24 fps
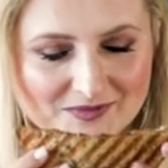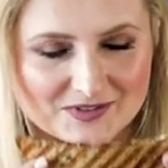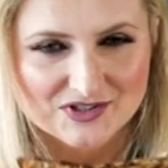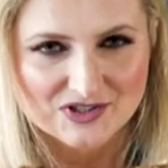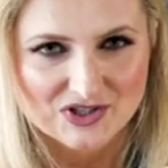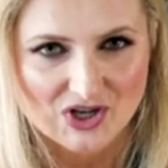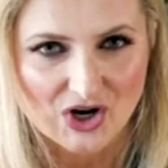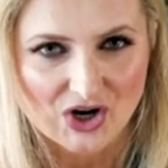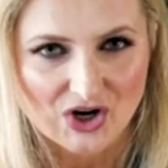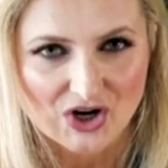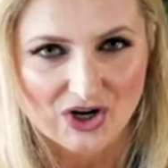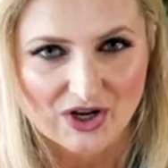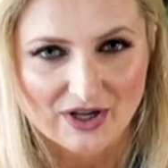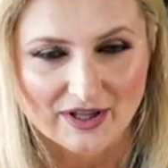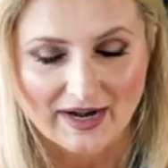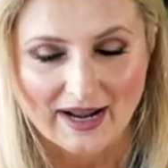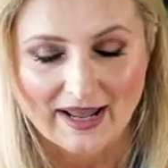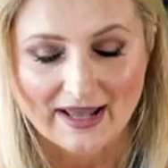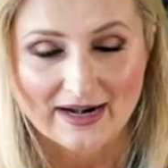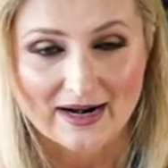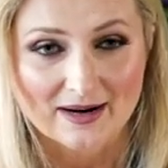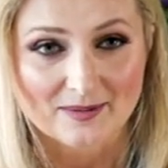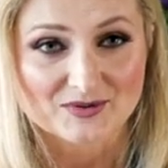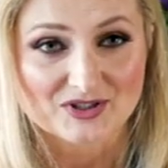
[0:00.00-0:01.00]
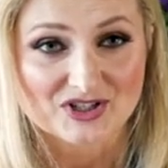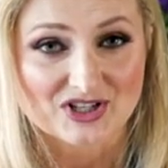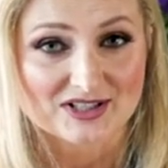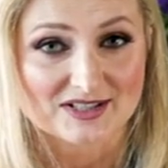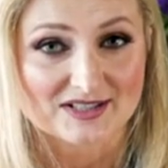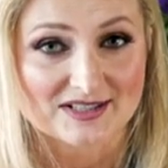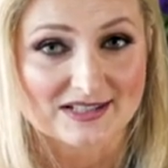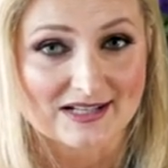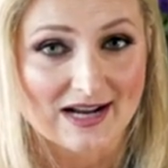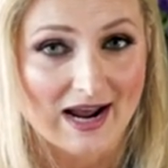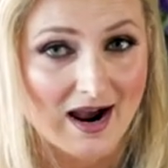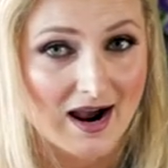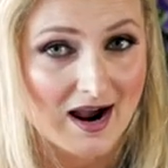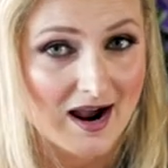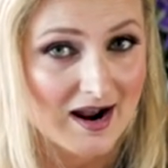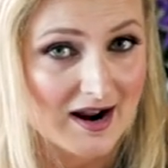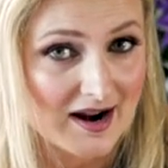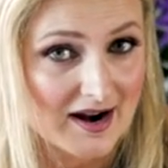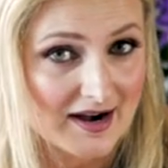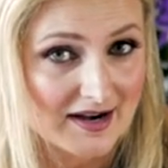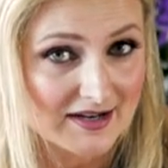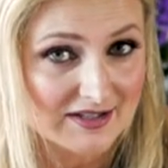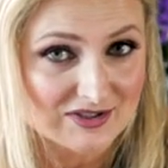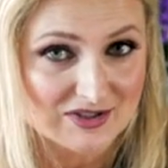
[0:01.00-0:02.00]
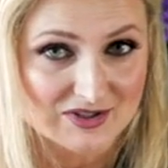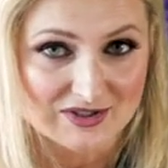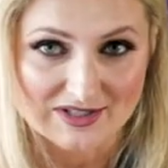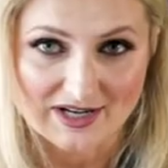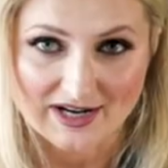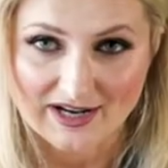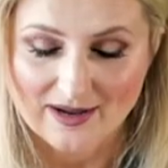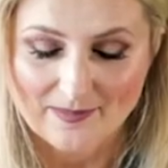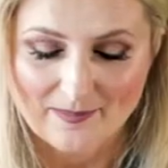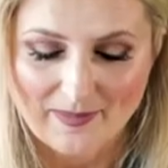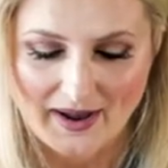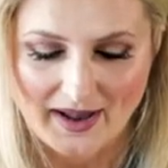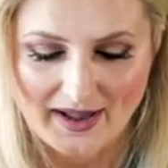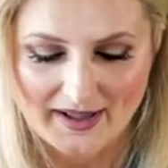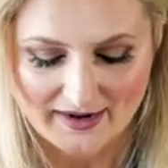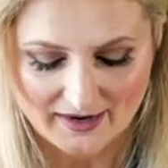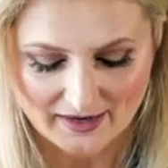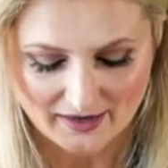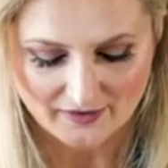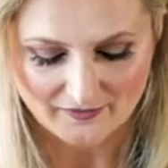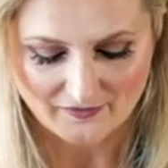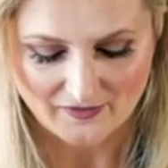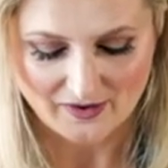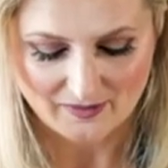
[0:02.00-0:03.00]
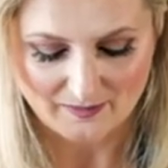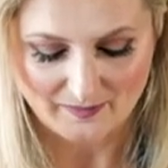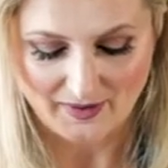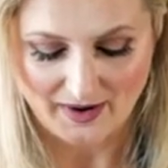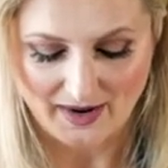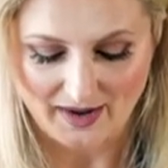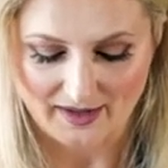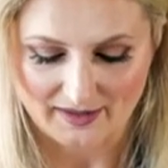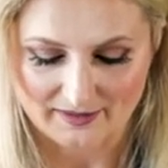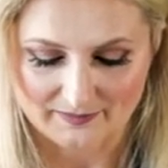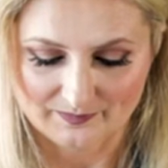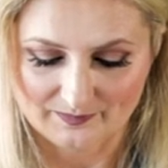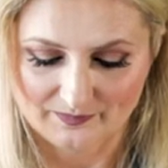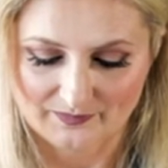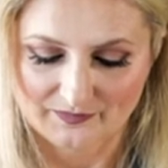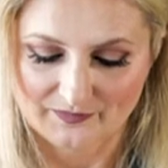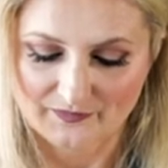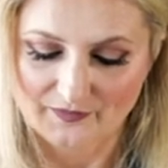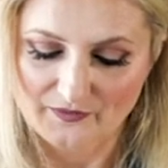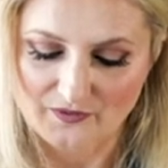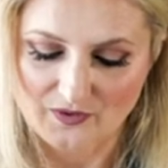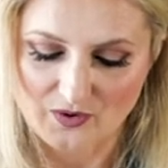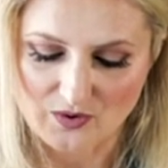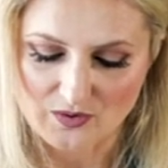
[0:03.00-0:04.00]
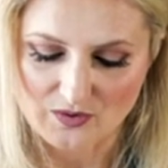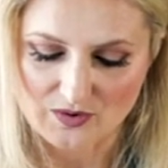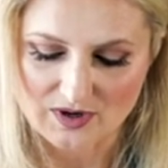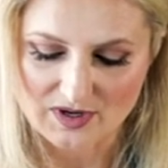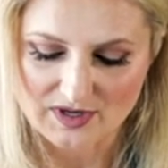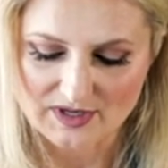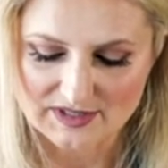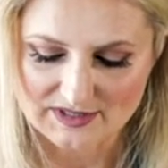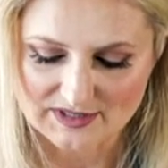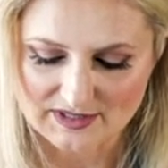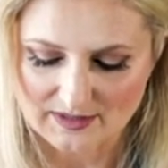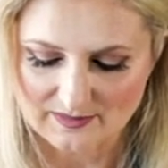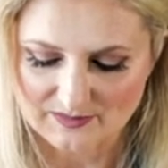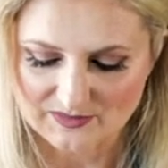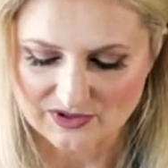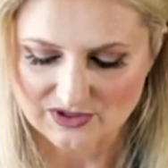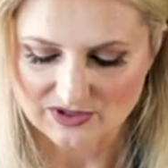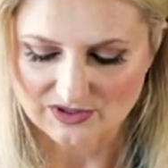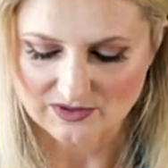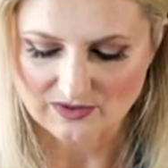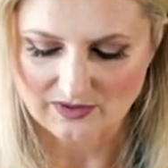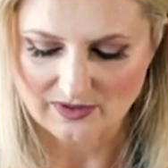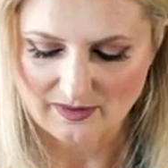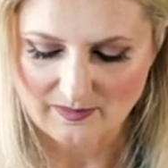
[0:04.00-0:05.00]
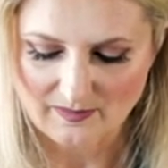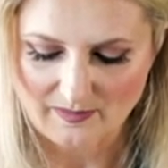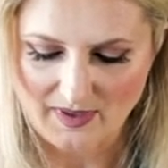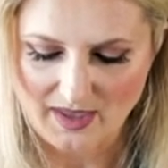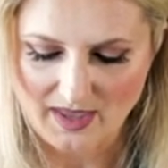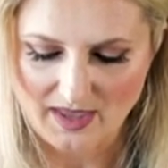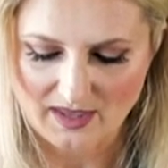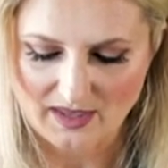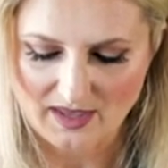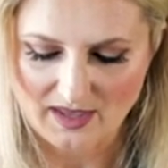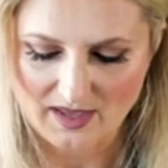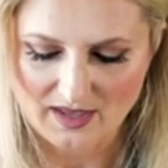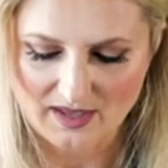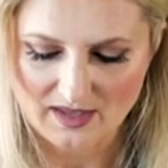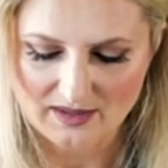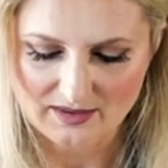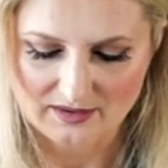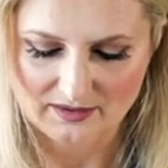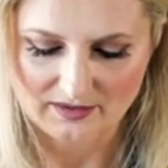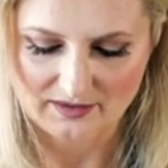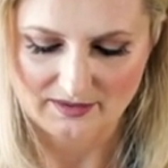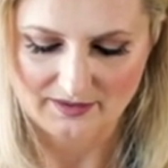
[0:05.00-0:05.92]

so good and I'm just dying to take a bite out of it but of course I'm just gonna make it